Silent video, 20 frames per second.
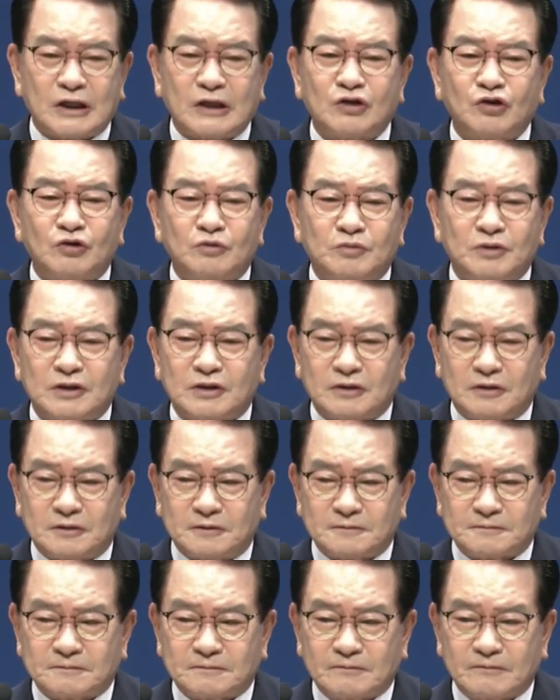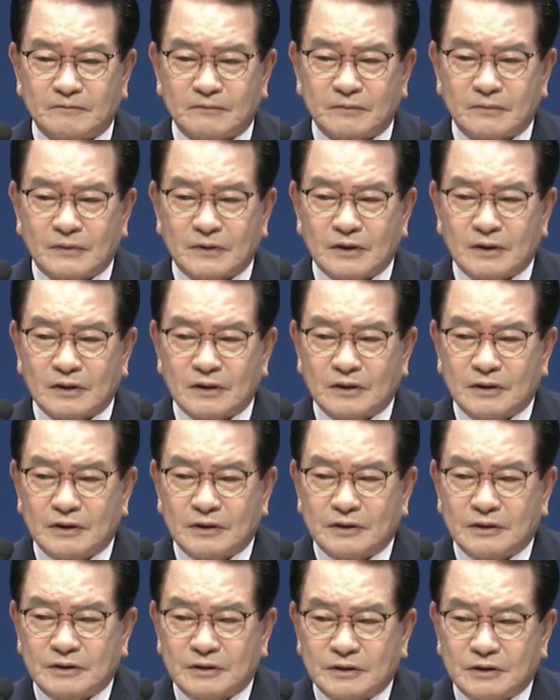But those who
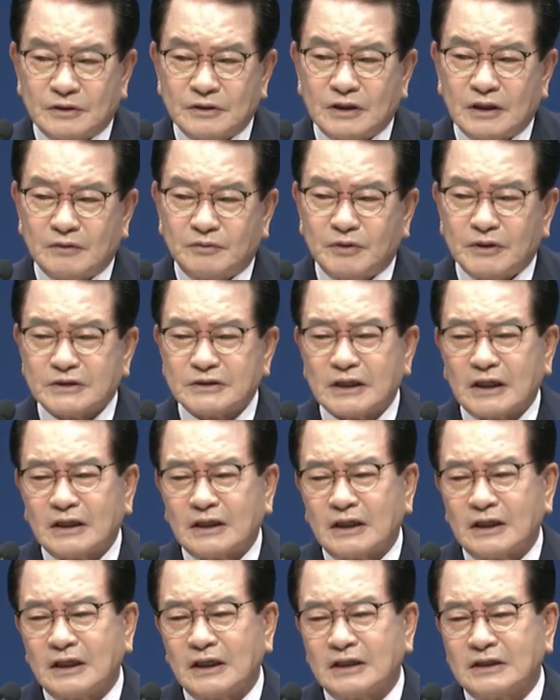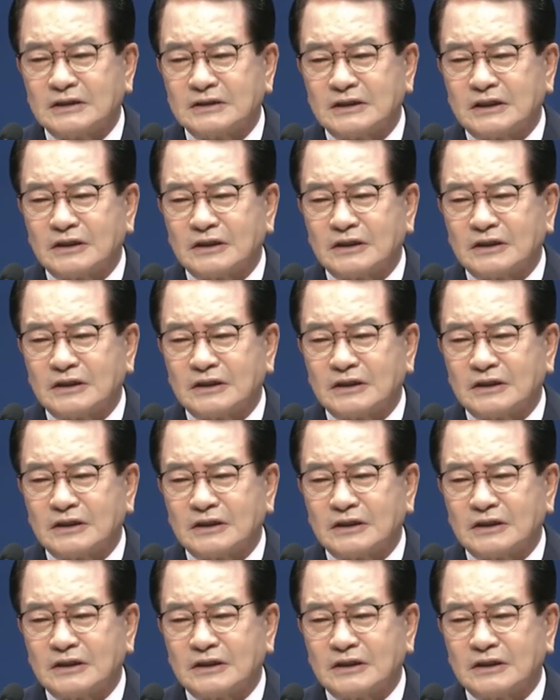have never done that